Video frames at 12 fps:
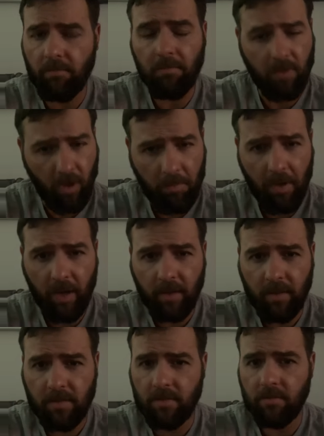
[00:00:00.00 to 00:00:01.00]
Go
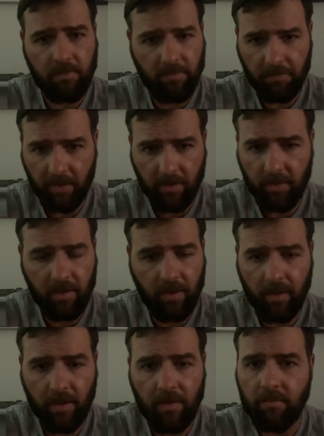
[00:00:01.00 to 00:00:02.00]
Bucks, fear the
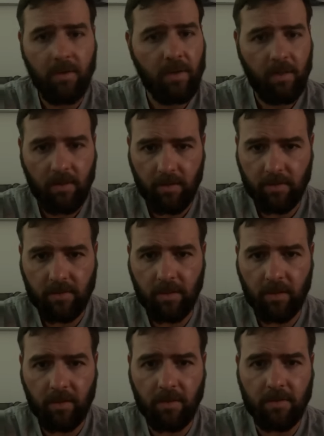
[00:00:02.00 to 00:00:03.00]
deer. Let's
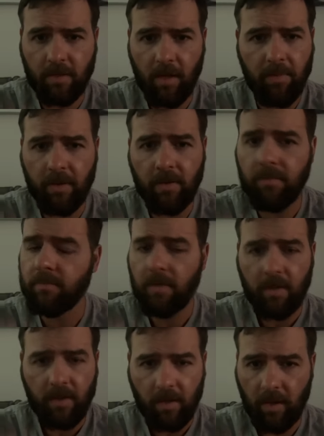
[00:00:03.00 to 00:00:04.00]
get this W
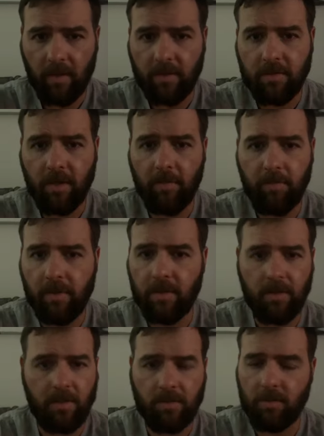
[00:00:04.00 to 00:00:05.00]
and let's keep
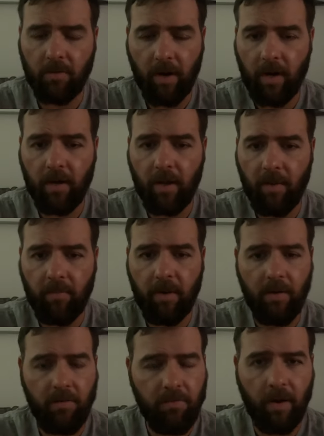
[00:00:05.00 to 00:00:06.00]
these great
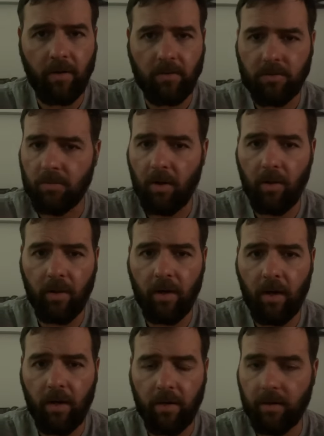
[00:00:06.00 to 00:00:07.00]
NBA finals rolling
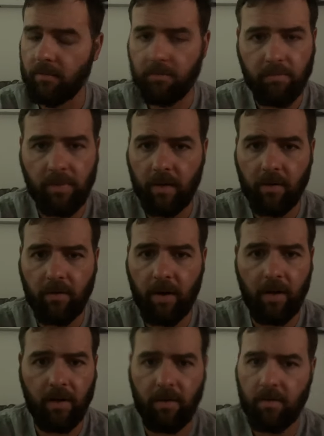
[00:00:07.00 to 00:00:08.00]
on here. Been a
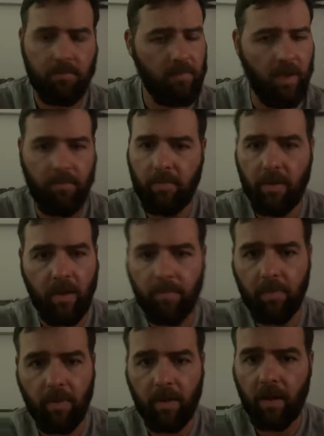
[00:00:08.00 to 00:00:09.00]
great NBA
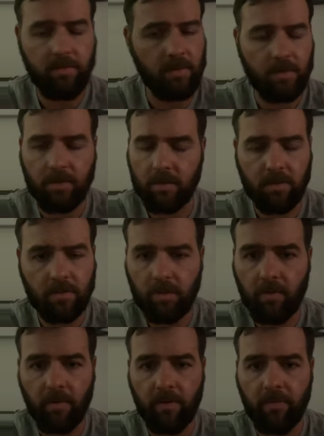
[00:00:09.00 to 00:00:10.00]
playoffs. It's just so
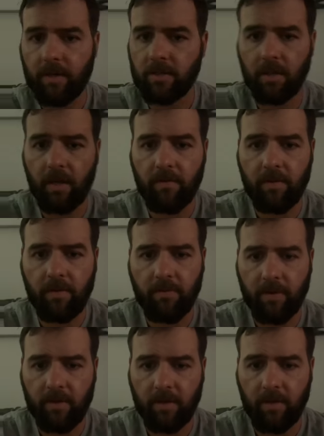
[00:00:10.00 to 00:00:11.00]
refreshing to have
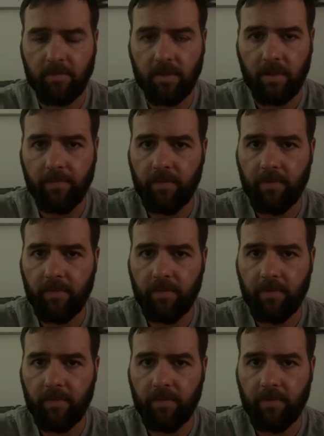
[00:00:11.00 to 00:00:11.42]
different teams in it.